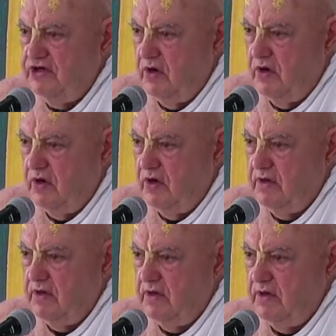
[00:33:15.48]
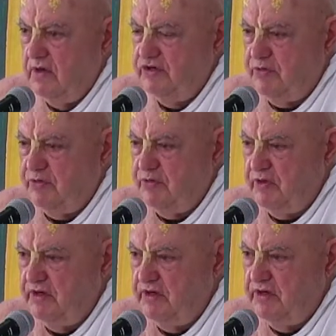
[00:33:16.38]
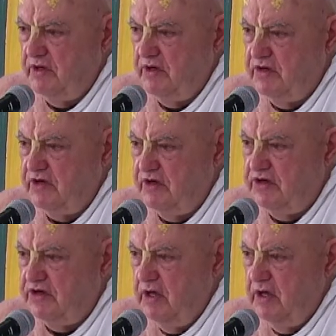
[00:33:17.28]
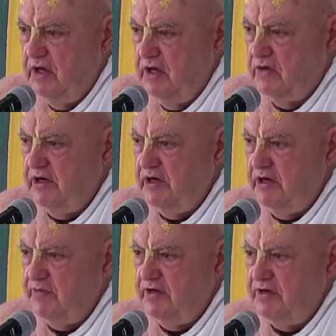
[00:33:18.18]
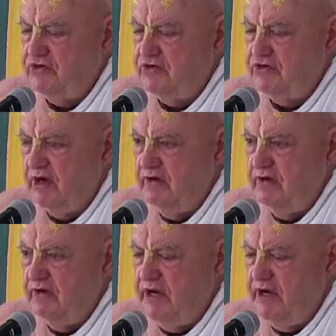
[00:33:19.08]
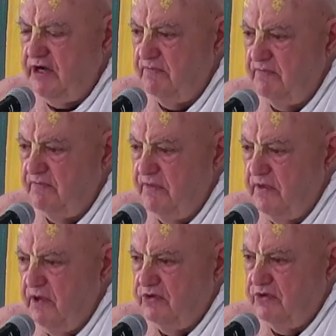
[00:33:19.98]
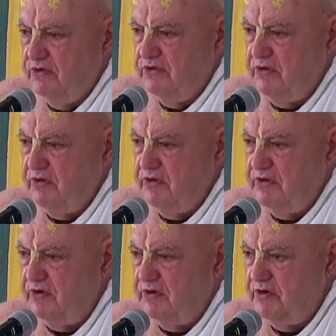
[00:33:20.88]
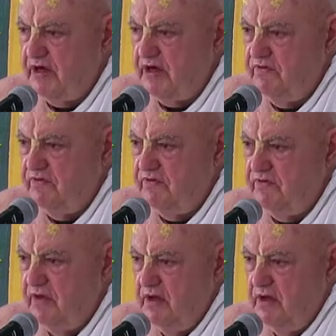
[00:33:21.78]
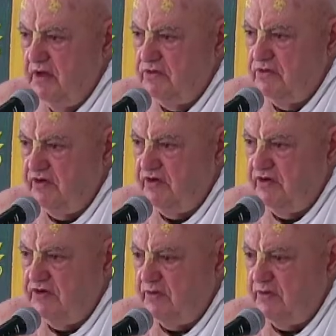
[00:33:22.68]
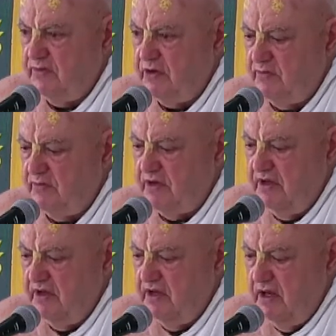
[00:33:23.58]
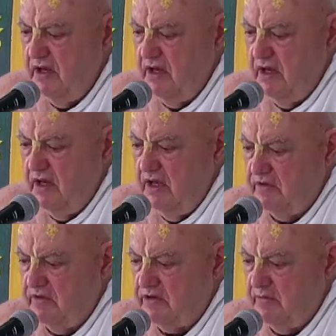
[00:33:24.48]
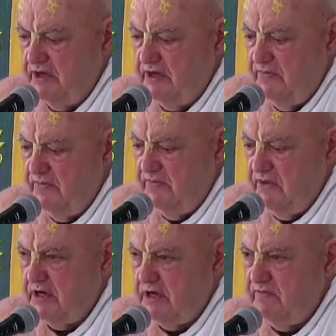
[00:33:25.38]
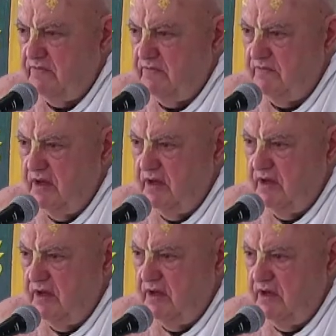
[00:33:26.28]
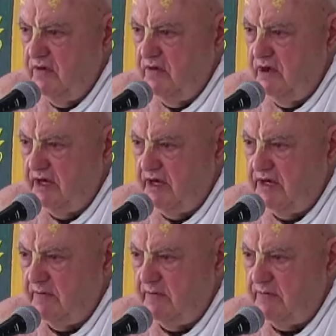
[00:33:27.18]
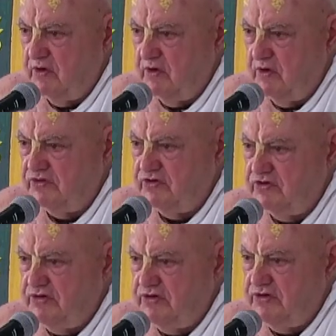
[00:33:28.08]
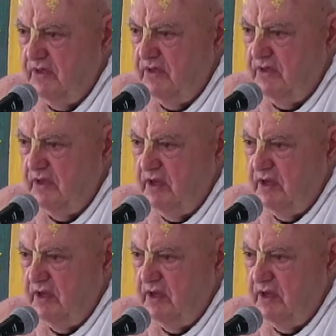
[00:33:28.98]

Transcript: chant more, go deeper into your realizations, go deeper into your study and reading, go deeper into your act of serving Srila Prabhupada. And ultimately, you come out really on top of the whole situation.